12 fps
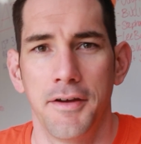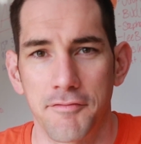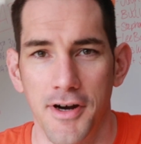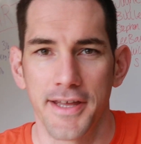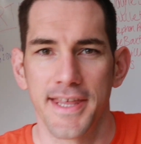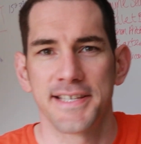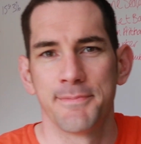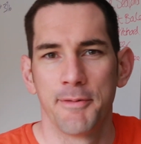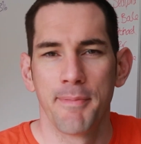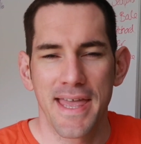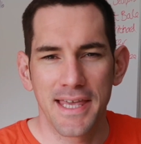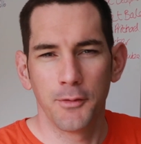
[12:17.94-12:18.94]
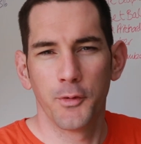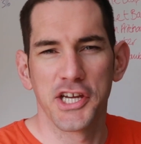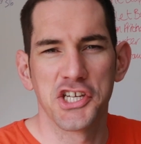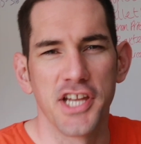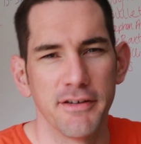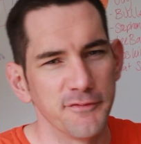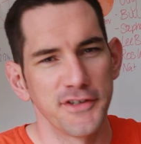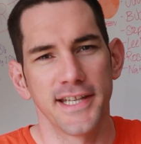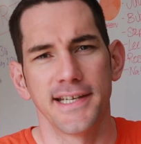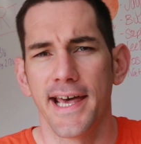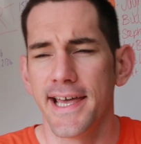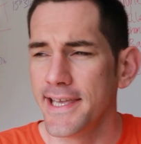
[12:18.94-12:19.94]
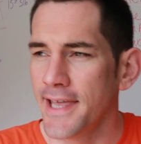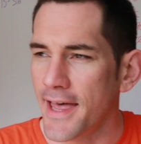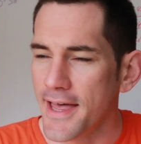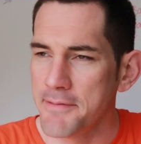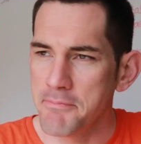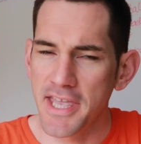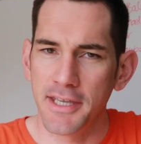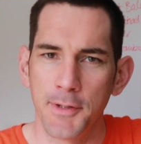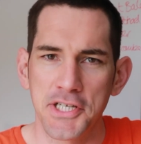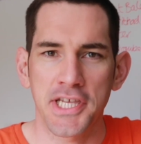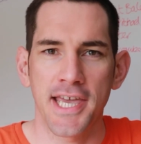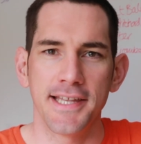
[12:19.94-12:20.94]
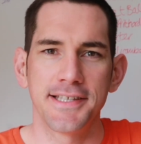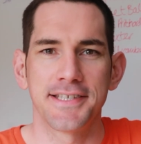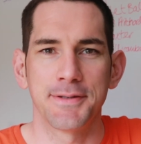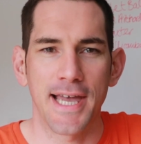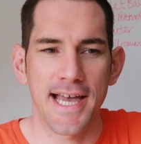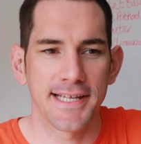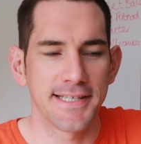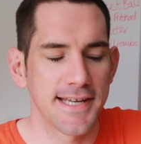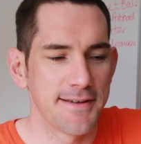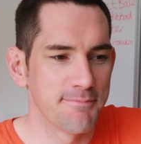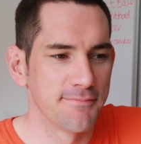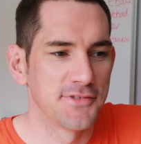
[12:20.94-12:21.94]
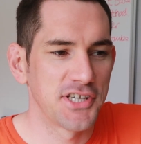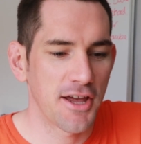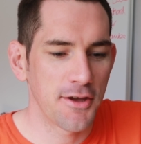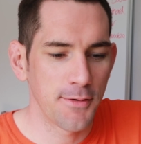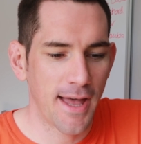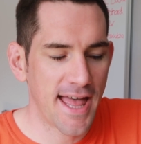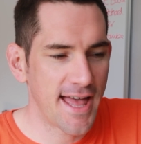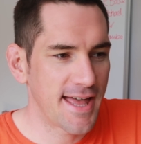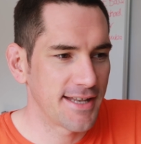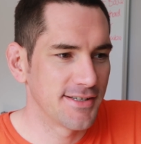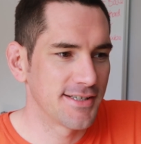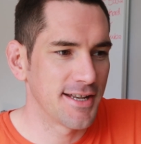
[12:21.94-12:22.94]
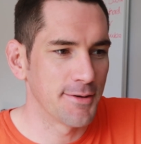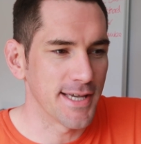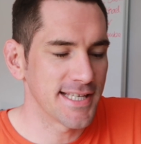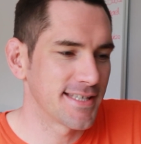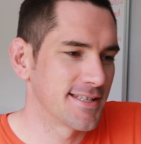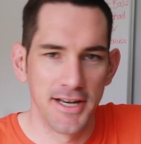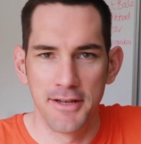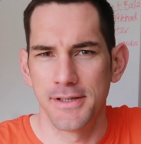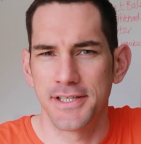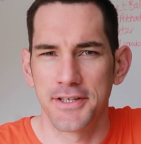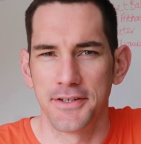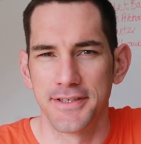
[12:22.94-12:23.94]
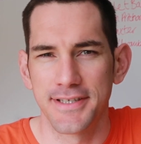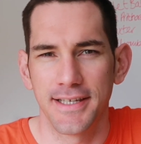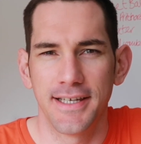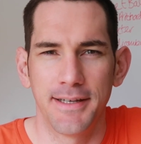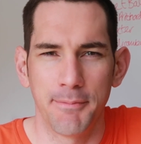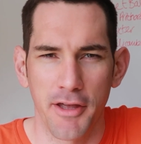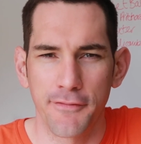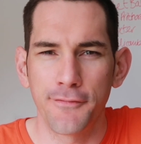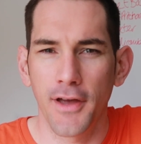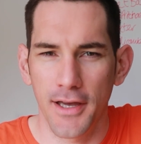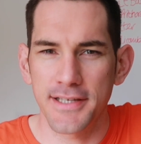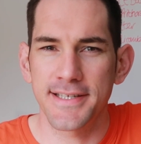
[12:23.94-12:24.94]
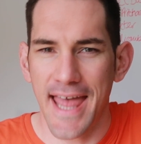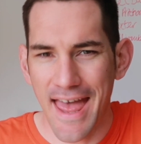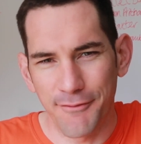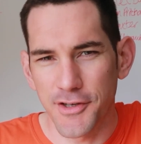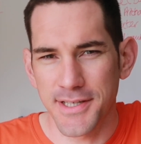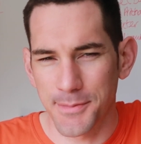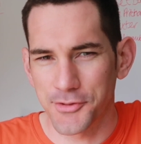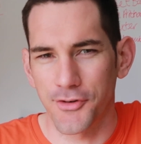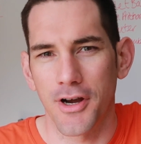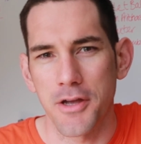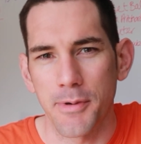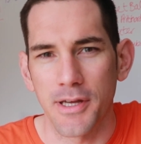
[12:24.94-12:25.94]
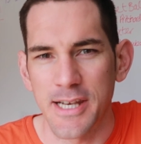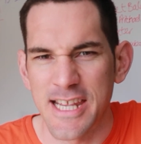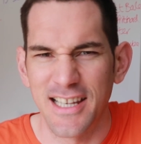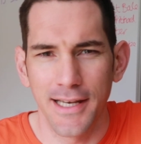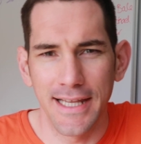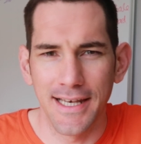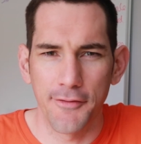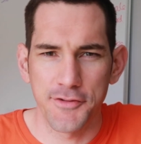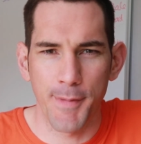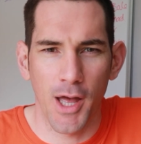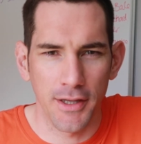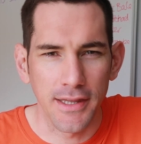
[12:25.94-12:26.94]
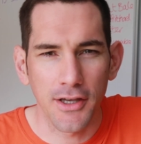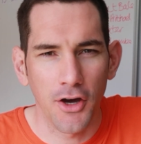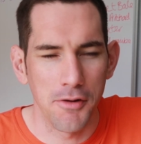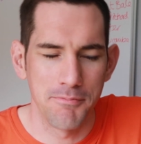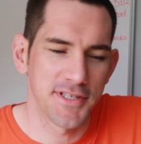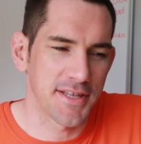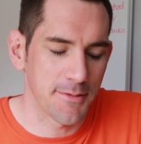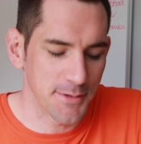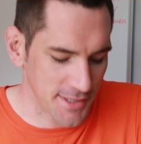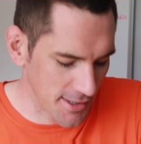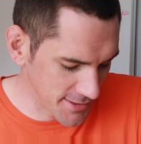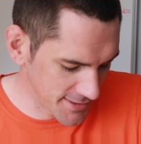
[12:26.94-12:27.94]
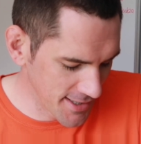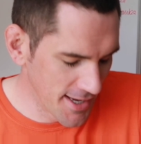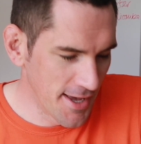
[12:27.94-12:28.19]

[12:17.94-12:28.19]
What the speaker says: Right, that's my make-a-wish done for the day. Make-a-wish kids. So we had Joe and Lewis. Lewis Don's my first ever subscriber, and he loves behind the comms, so that was nice.